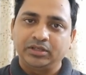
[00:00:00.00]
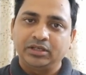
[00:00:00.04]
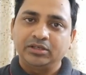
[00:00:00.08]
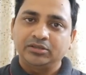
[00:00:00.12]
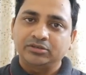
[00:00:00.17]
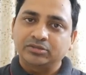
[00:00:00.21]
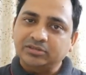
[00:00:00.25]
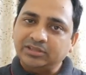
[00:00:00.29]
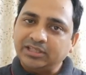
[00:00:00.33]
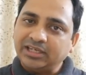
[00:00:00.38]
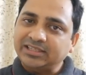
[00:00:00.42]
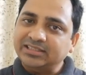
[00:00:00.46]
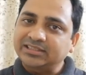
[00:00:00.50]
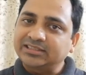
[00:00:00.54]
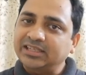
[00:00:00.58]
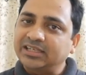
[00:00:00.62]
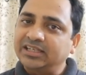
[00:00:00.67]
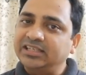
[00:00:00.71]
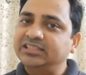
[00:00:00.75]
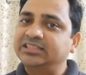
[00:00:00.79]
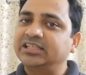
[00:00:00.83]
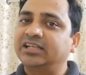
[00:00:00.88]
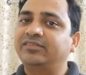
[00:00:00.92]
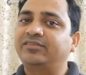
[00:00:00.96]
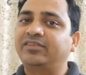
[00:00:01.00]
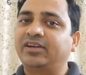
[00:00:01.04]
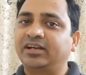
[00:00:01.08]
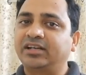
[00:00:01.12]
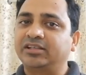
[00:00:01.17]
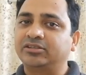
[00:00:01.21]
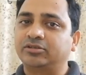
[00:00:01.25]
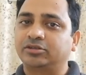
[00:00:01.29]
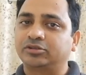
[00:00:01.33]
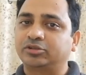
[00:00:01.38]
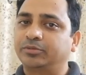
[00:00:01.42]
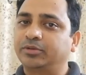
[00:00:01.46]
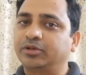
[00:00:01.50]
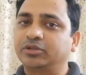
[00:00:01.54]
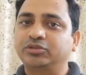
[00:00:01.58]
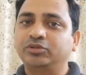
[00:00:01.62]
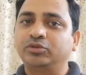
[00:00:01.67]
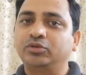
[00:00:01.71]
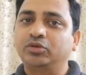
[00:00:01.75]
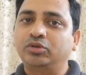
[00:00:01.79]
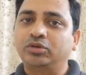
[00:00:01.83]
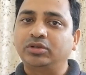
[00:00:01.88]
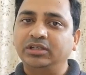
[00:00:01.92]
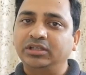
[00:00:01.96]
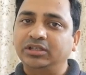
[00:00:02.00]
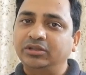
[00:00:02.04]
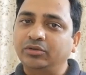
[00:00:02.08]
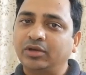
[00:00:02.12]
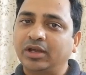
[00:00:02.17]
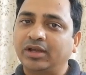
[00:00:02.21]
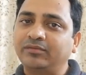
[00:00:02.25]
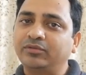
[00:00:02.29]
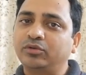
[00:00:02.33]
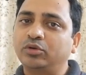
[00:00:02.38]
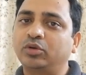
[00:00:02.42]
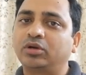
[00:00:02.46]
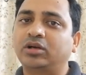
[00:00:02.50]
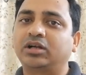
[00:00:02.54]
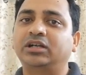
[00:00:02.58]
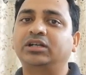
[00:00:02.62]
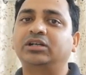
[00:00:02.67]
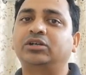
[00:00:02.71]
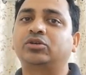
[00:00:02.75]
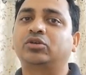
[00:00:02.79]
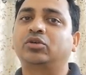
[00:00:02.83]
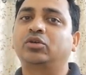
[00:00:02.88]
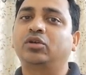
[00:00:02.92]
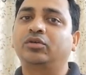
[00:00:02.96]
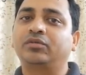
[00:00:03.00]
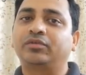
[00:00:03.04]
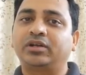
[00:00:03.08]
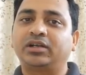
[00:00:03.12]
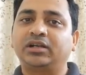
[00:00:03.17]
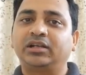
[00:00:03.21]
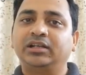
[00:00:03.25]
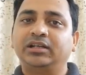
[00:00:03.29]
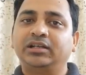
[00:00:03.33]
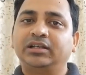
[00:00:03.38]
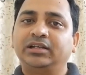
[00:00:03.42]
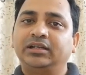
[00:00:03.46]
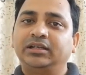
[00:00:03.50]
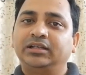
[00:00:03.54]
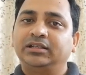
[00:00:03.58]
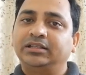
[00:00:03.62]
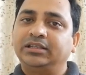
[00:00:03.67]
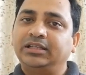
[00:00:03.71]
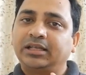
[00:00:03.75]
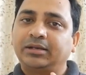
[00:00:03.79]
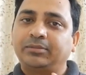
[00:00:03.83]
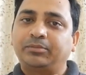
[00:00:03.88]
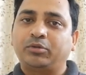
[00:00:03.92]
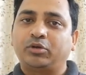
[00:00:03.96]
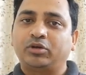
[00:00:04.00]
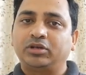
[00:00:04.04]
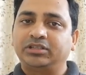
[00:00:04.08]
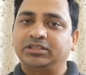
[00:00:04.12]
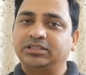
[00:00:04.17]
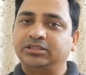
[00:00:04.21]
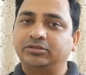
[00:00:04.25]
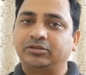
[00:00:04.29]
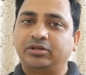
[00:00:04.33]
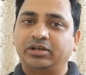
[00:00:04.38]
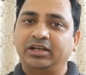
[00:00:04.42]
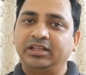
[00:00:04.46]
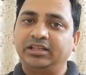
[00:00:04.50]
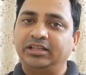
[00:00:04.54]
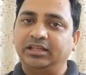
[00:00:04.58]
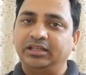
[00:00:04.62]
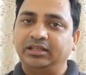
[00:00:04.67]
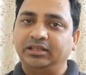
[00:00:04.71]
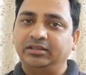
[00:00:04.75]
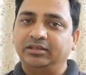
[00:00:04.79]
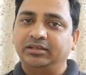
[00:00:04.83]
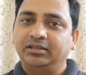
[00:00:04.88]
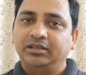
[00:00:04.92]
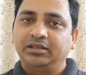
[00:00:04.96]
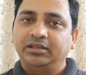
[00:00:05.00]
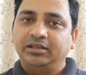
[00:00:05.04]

So that's the disadvantage also, because you have no control over their policies or anything.